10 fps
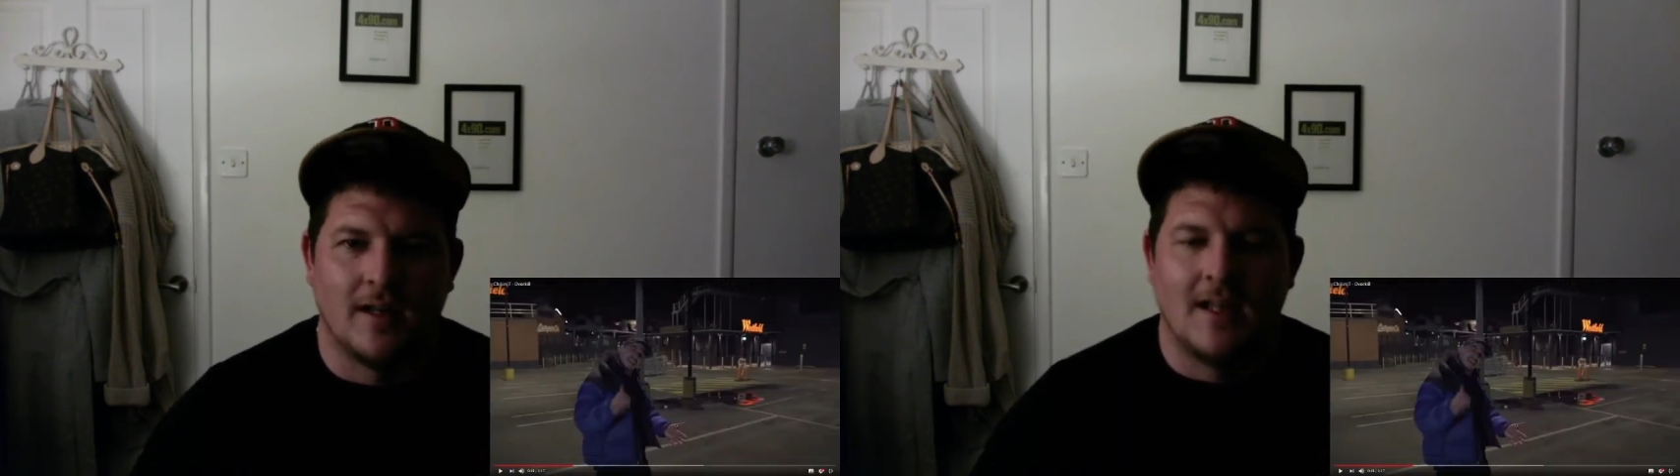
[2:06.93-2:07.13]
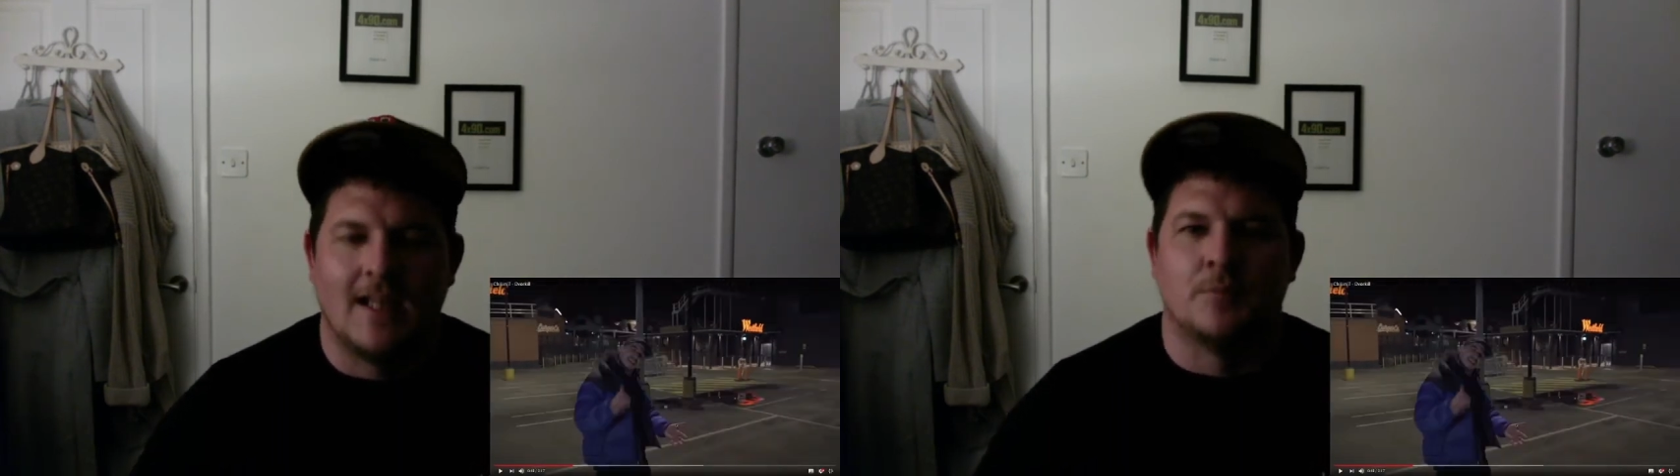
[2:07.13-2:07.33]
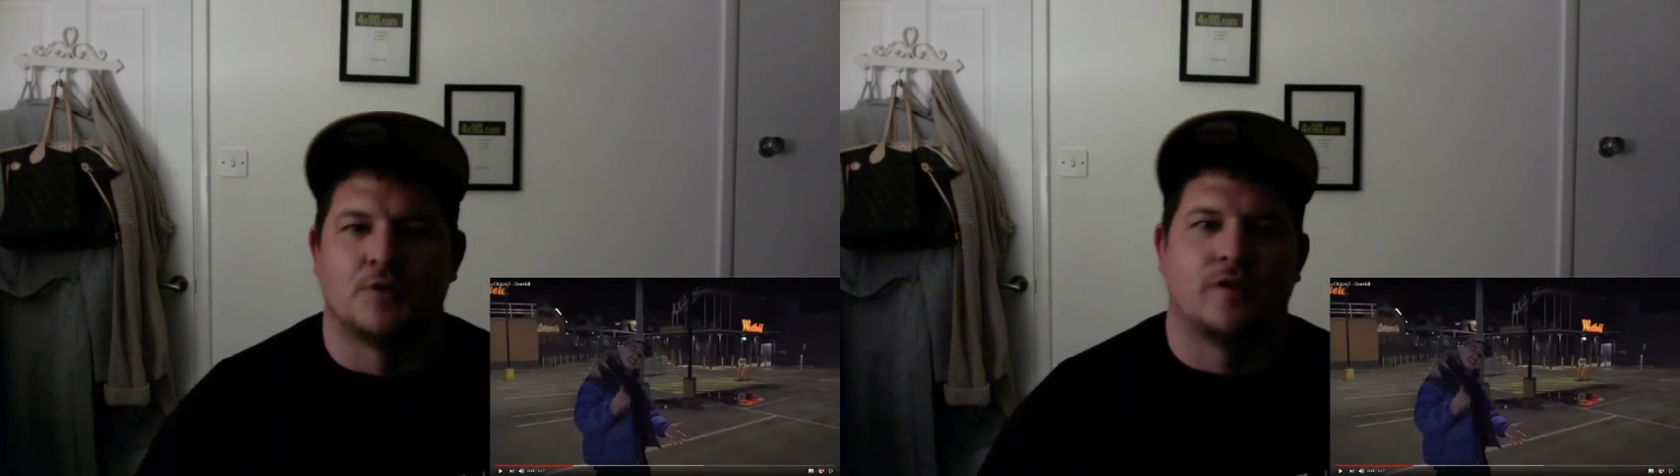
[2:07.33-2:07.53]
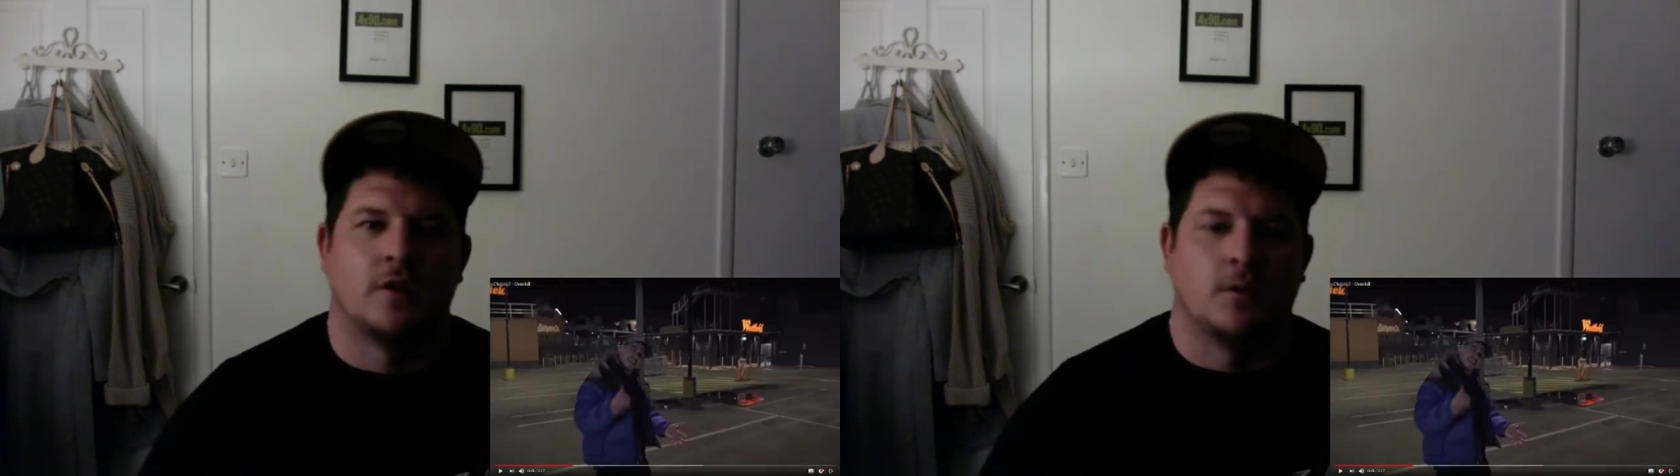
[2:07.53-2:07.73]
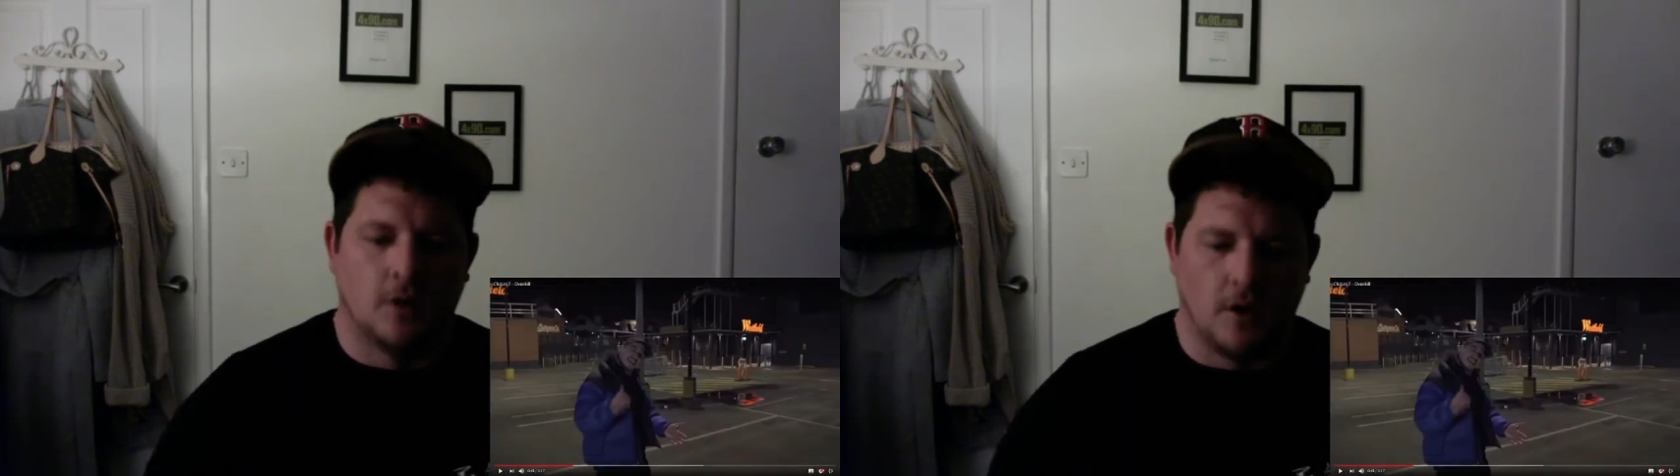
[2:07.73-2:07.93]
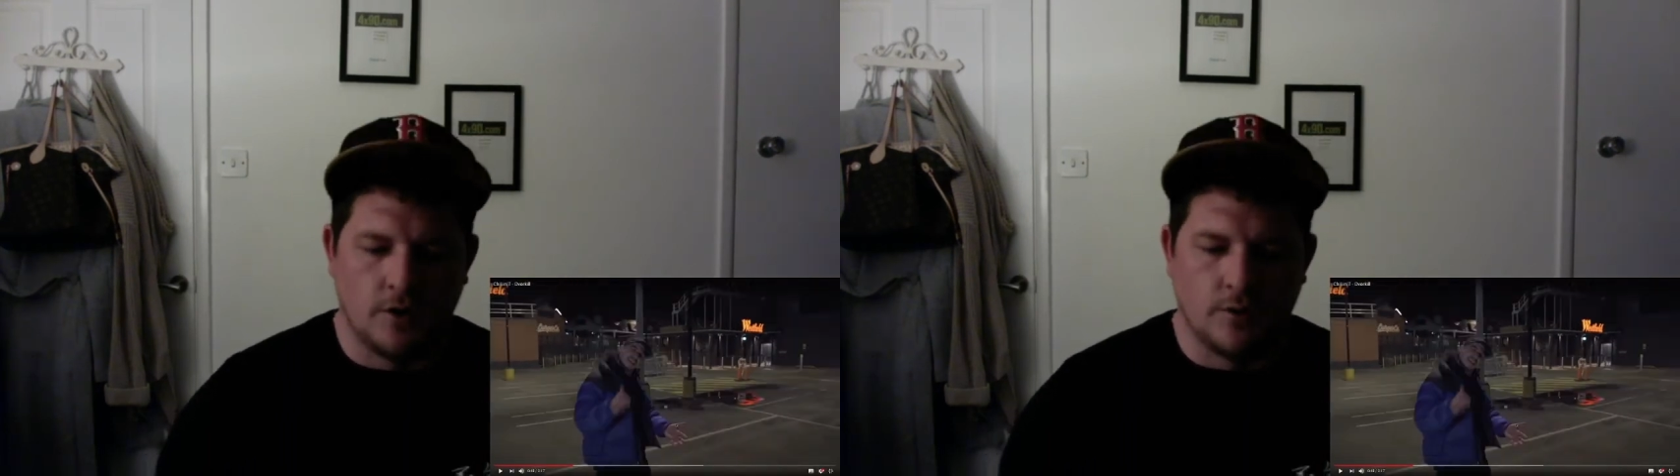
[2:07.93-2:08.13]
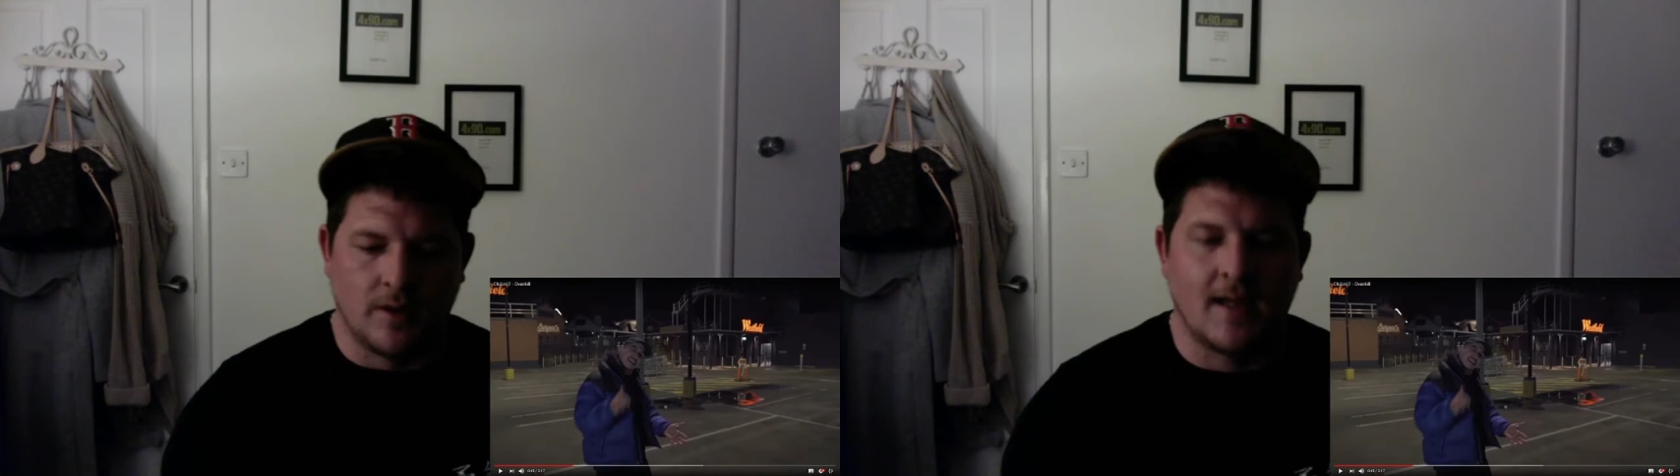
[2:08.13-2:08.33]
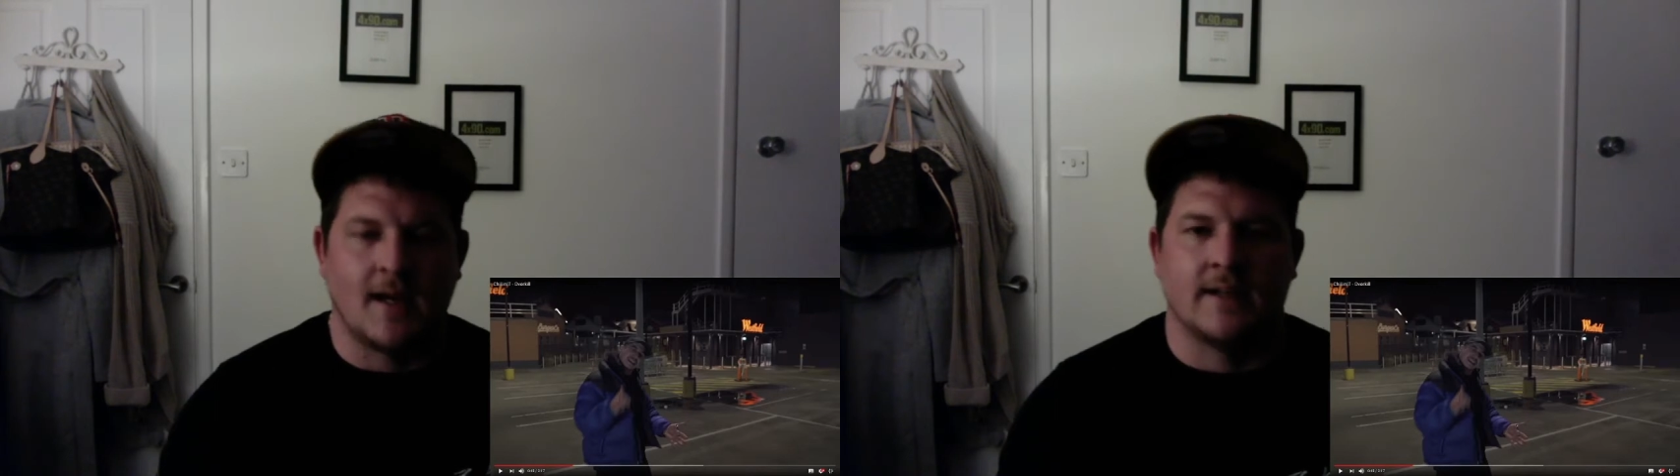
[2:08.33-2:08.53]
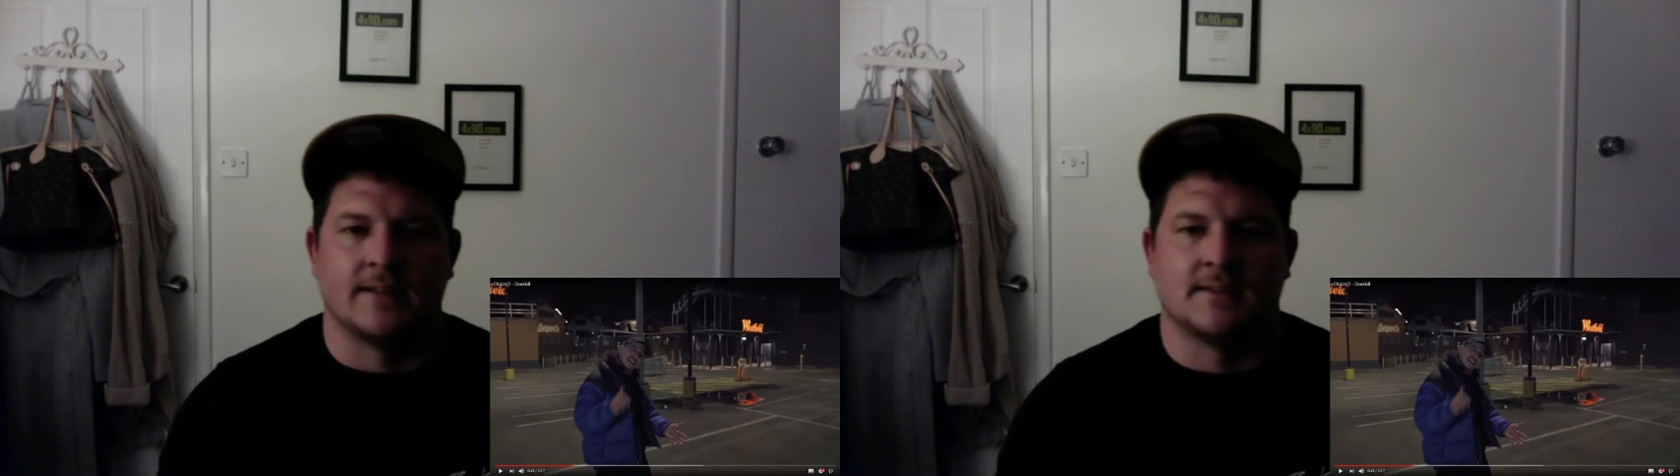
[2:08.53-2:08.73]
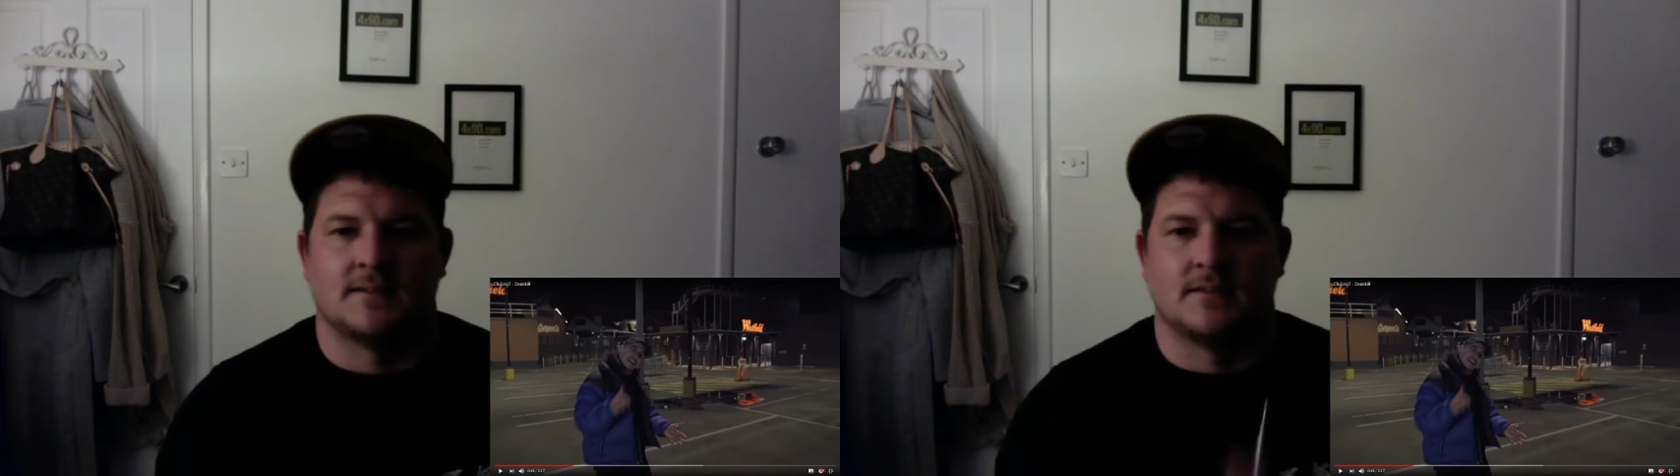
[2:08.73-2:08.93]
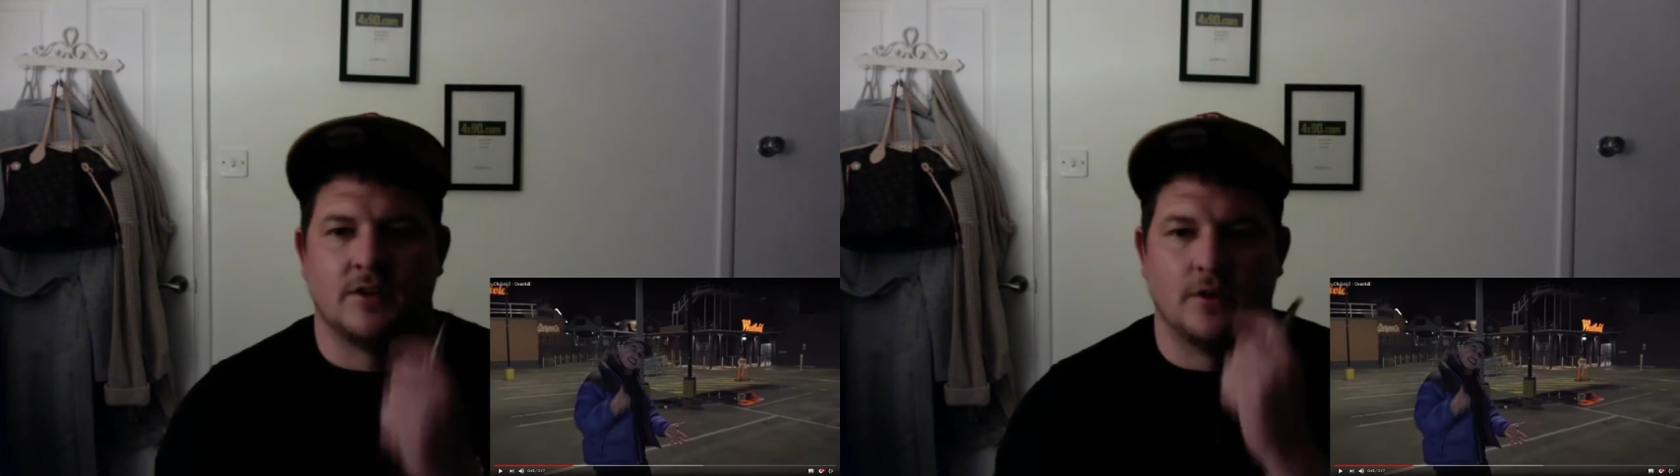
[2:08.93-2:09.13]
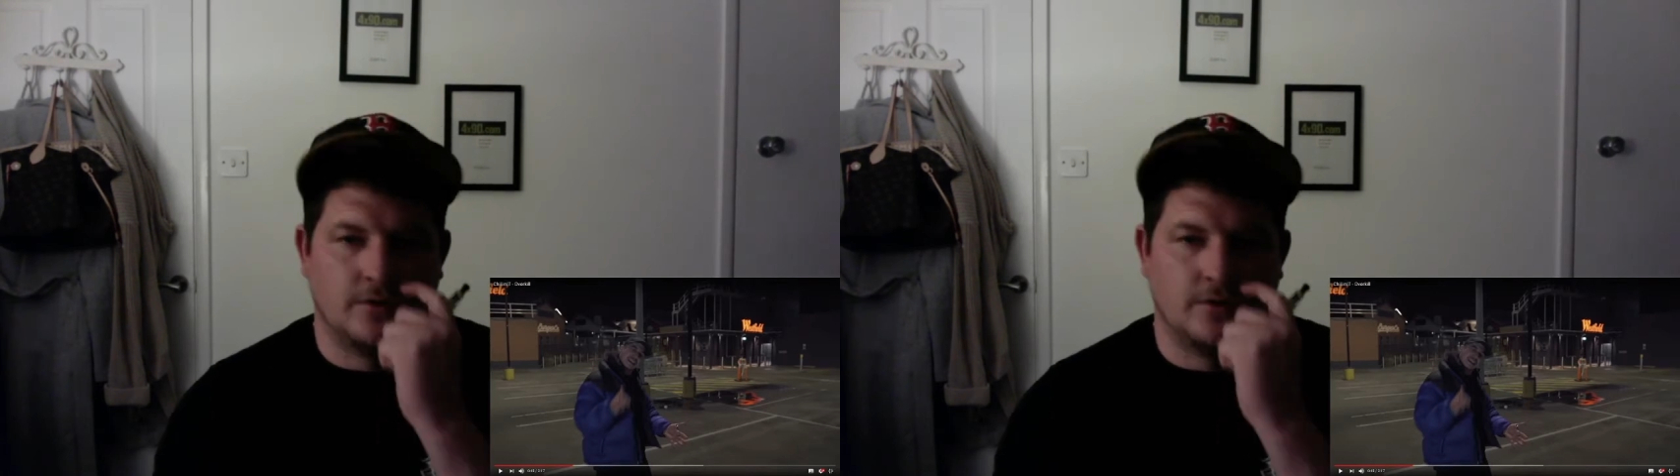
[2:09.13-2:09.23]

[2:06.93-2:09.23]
He must follow a lot of UK artists to know,